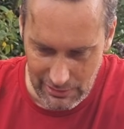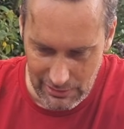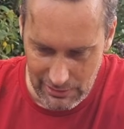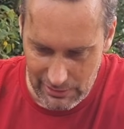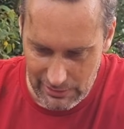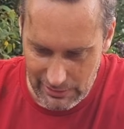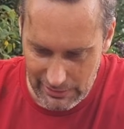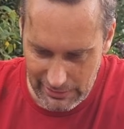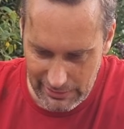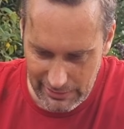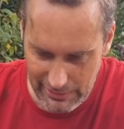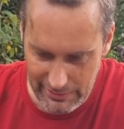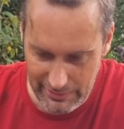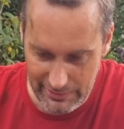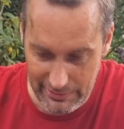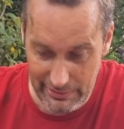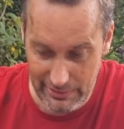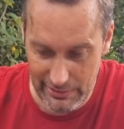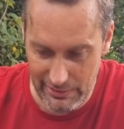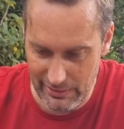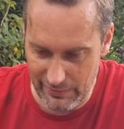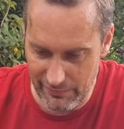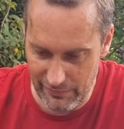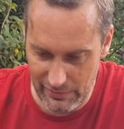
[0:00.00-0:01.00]
I
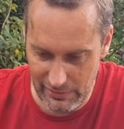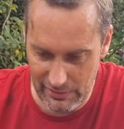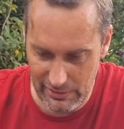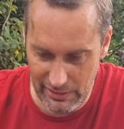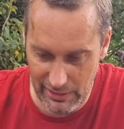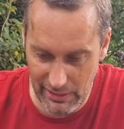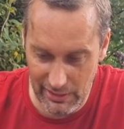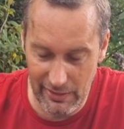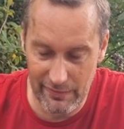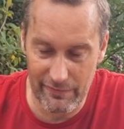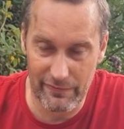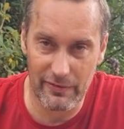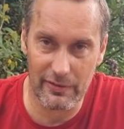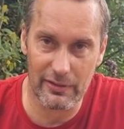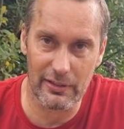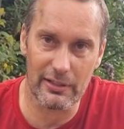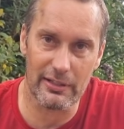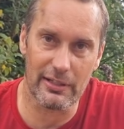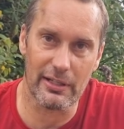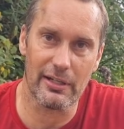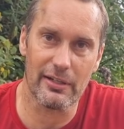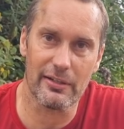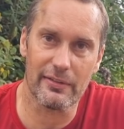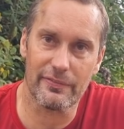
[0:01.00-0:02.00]
think if you're careful
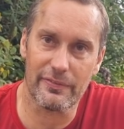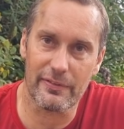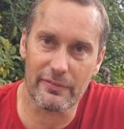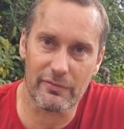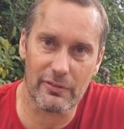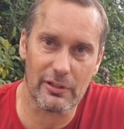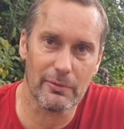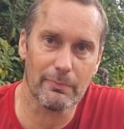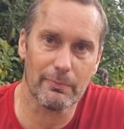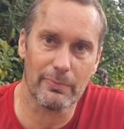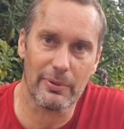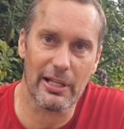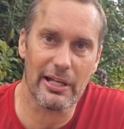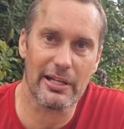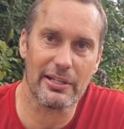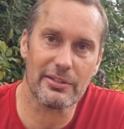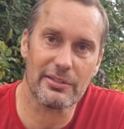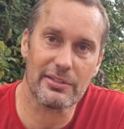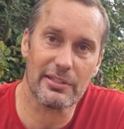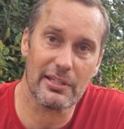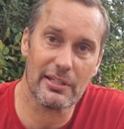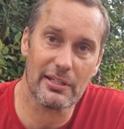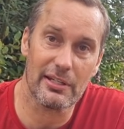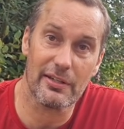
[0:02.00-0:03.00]
enough, I've done
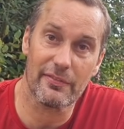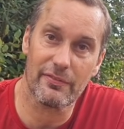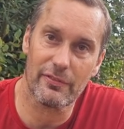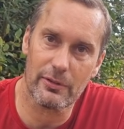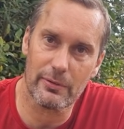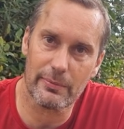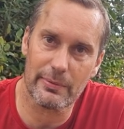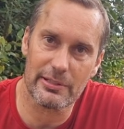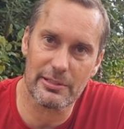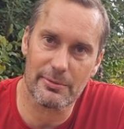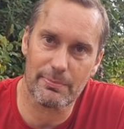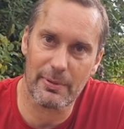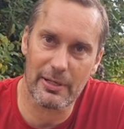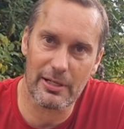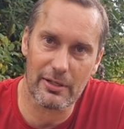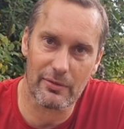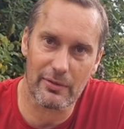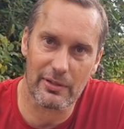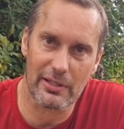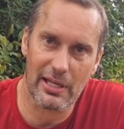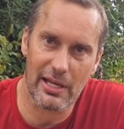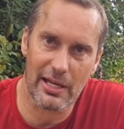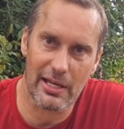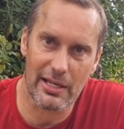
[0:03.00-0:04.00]
plenty and I've always been
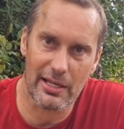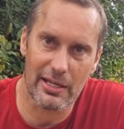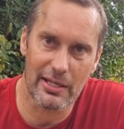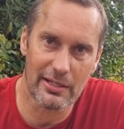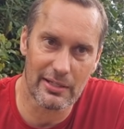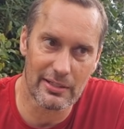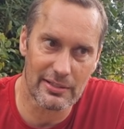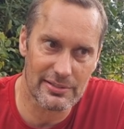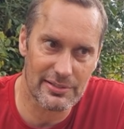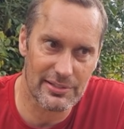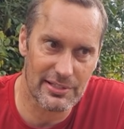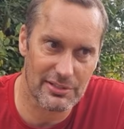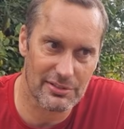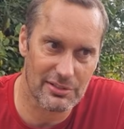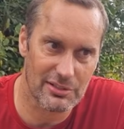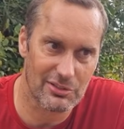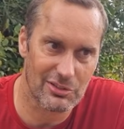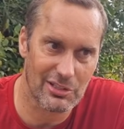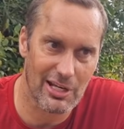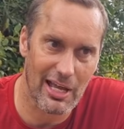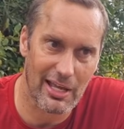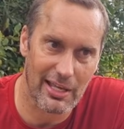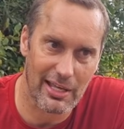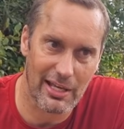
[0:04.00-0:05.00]
okay. Scissor
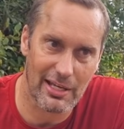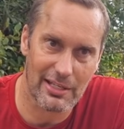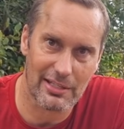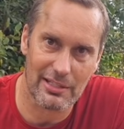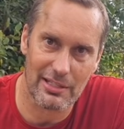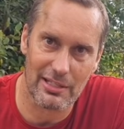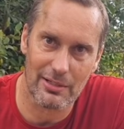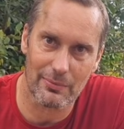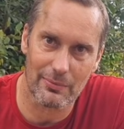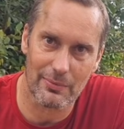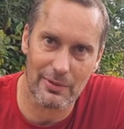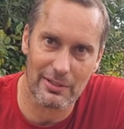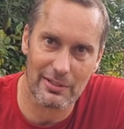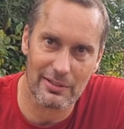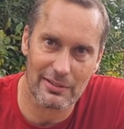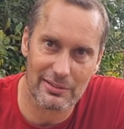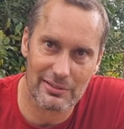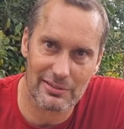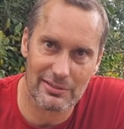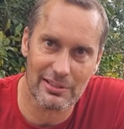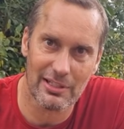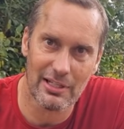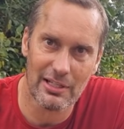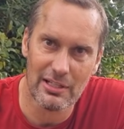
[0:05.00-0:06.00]
jack idea
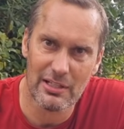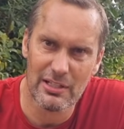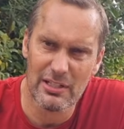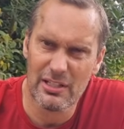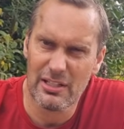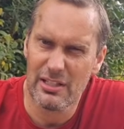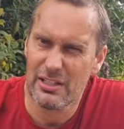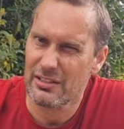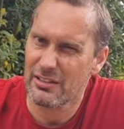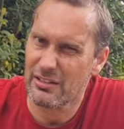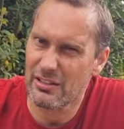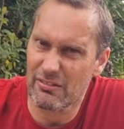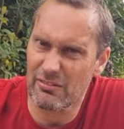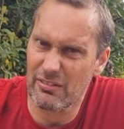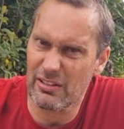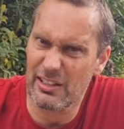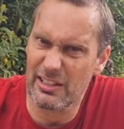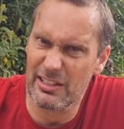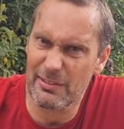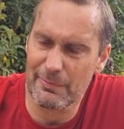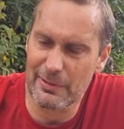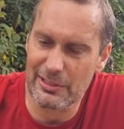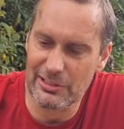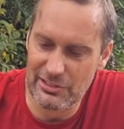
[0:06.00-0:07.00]
works, not really
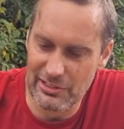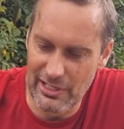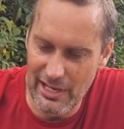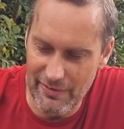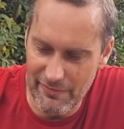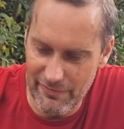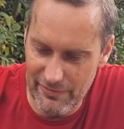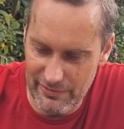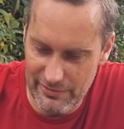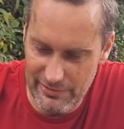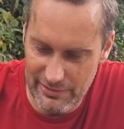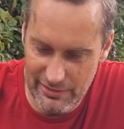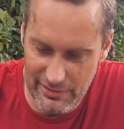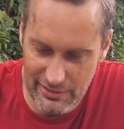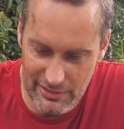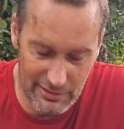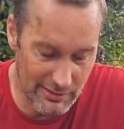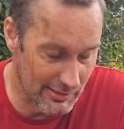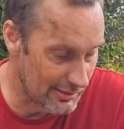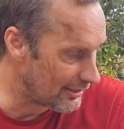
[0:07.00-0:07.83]
much effort in it.